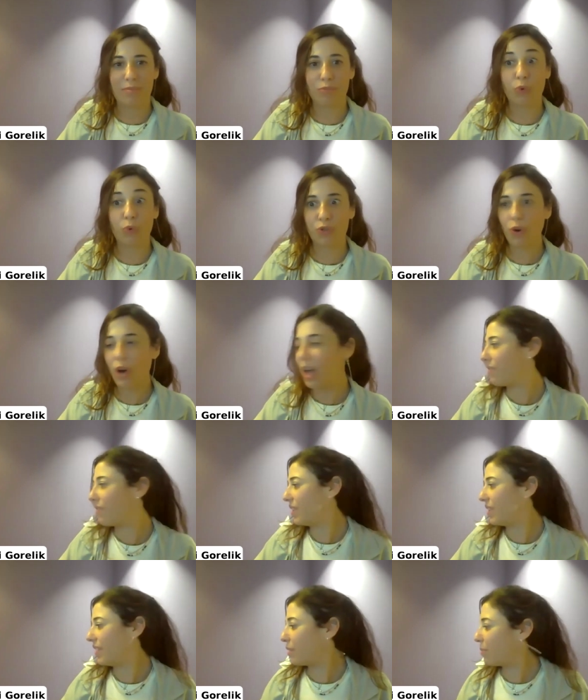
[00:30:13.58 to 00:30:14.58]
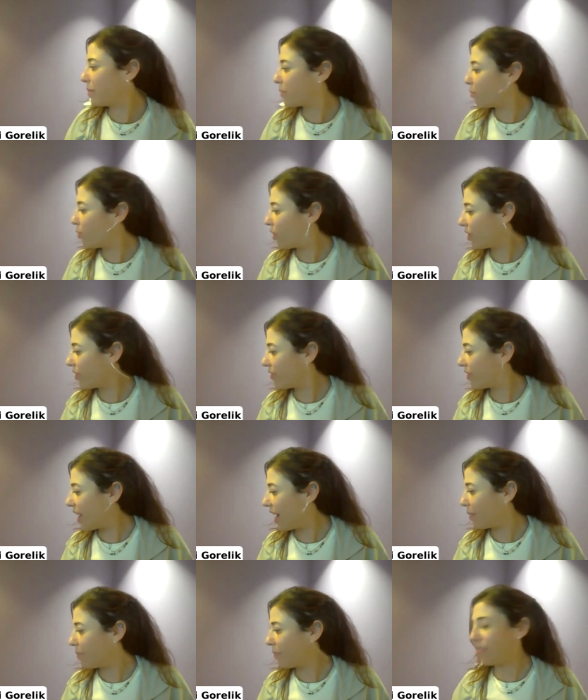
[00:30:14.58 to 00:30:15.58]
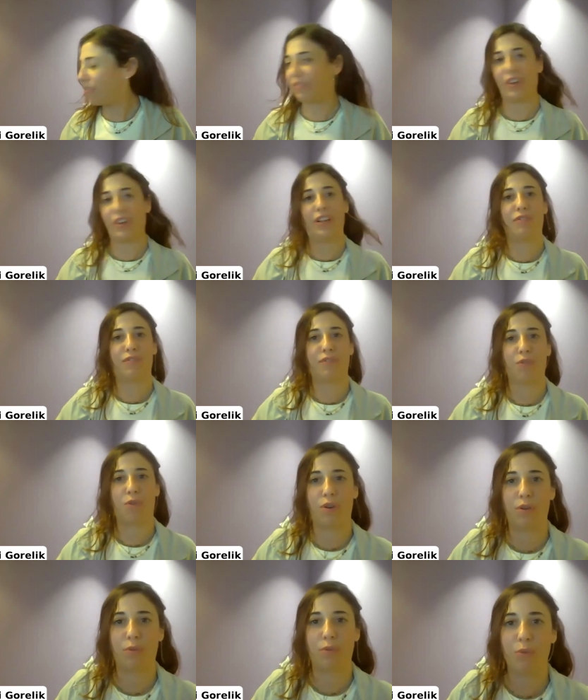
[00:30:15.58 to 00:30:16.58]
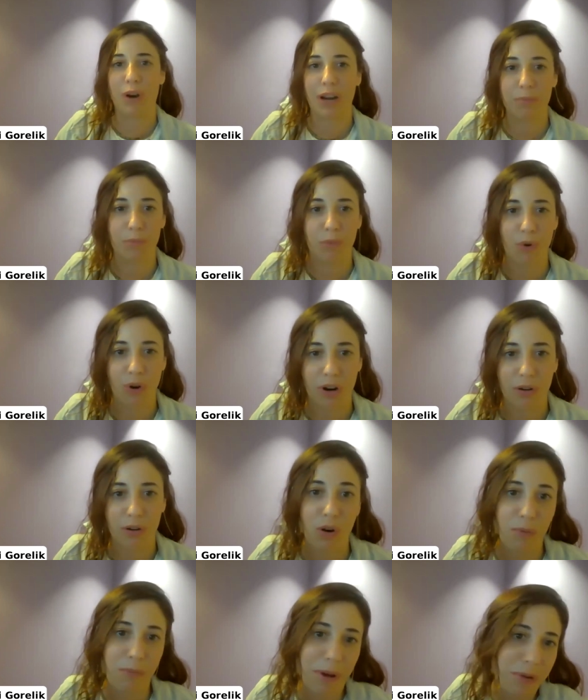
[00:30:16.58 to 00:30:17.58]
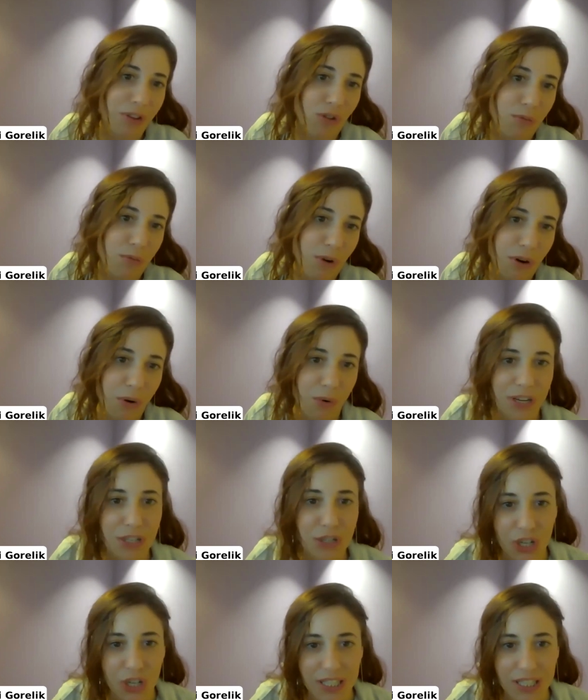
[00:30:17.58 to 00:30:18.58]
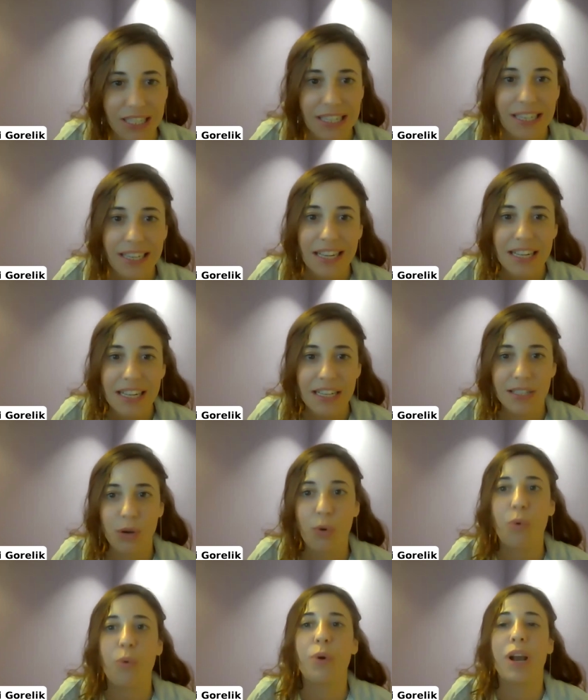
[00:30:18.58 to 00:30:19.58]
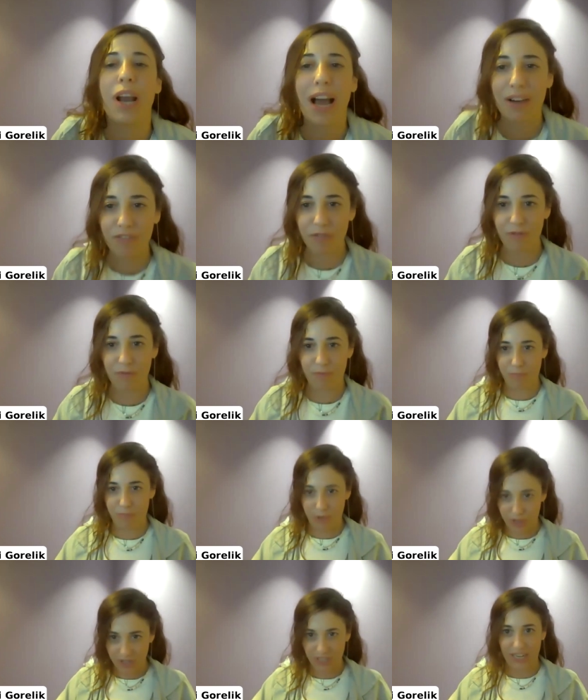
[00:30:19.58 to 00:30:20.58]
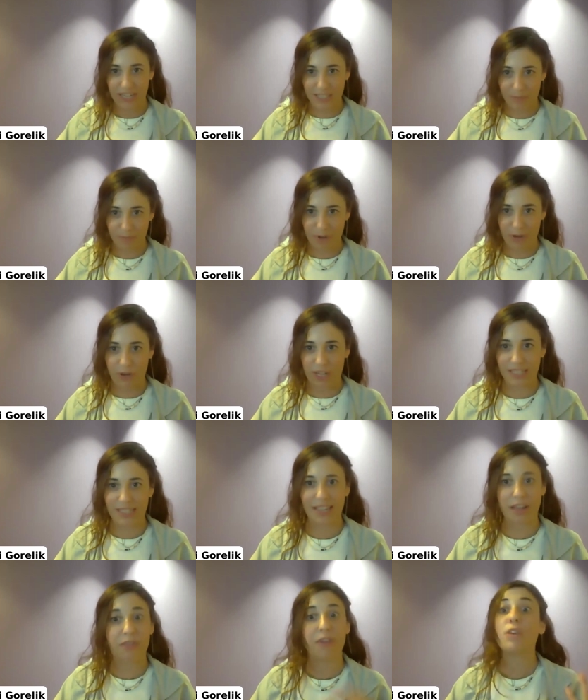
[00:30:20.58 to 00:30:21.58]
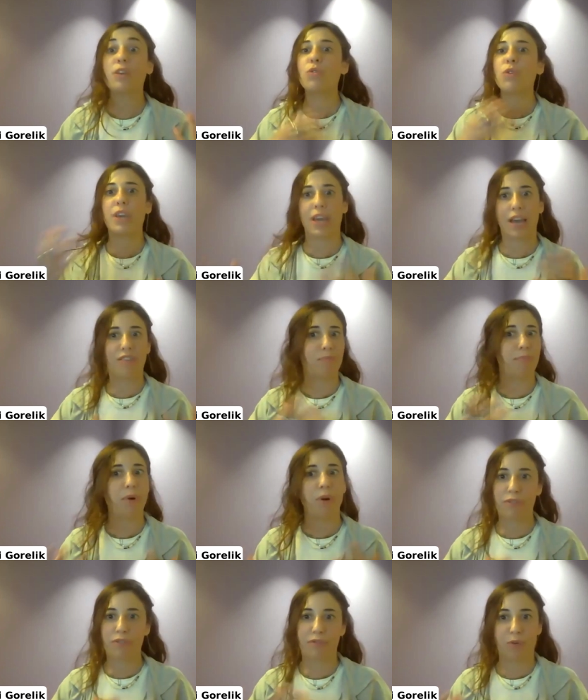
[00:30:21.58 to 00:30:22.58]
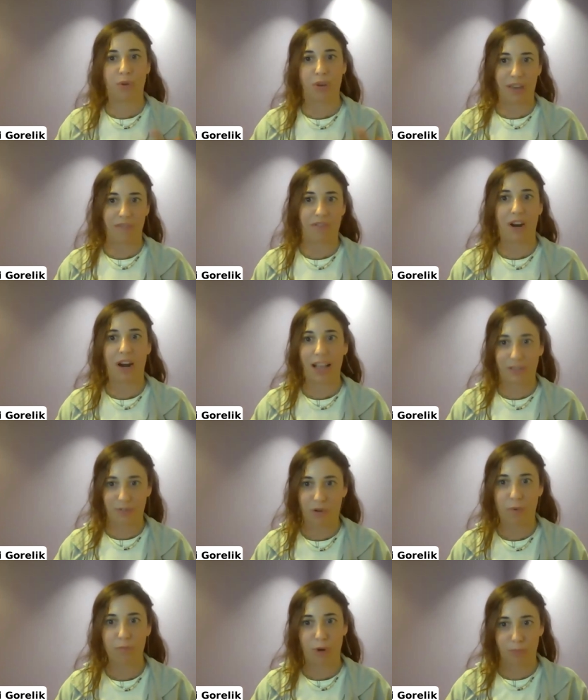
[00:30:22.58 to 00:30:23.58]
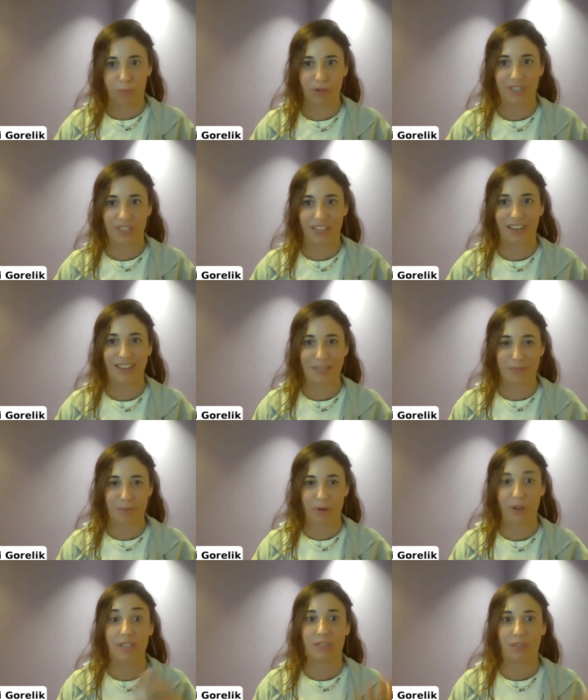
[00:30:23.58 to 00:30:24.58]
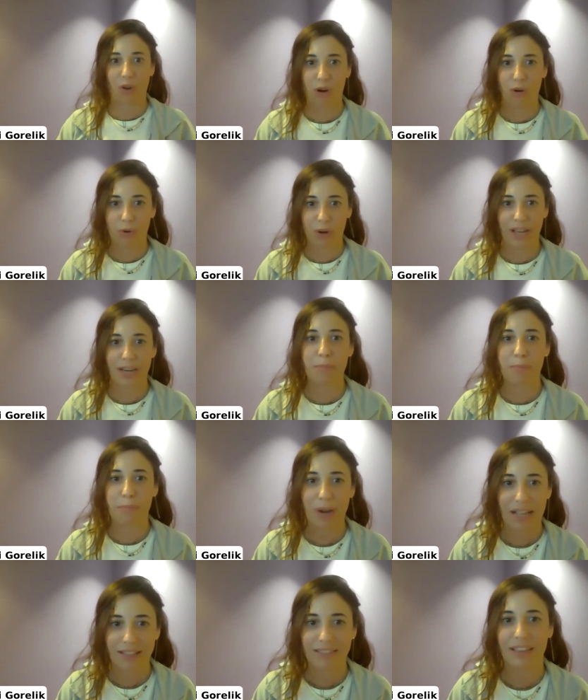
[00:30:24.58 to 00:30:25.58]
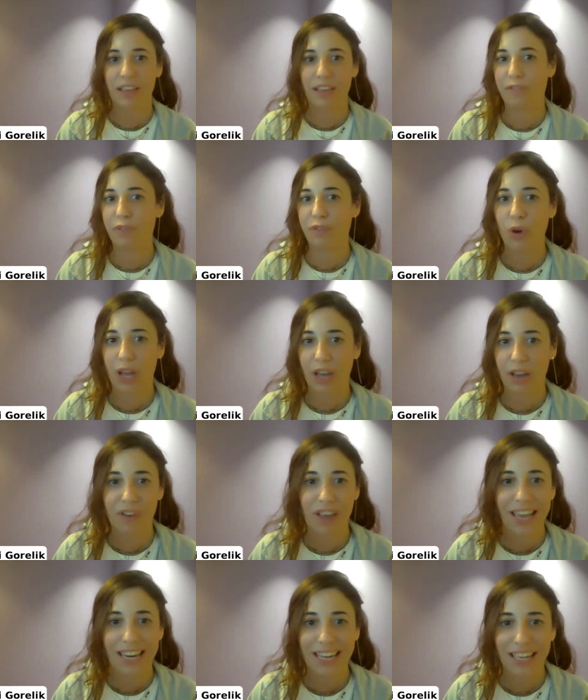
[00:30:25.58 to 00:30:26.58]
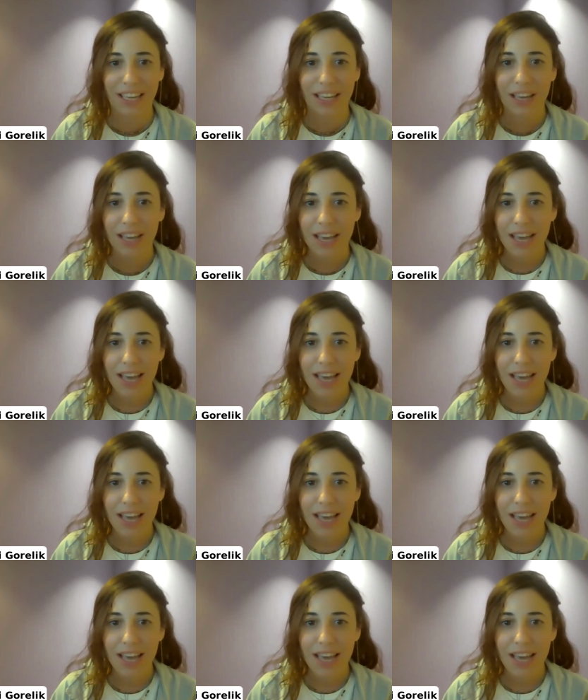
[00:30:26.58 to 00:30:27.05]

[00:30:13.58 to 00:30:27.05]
We do have a little bit more time, I feel, for one more or maybe two more questions. So we love personal experience. I think both of you gave a lot from your personal experience already, but if you have any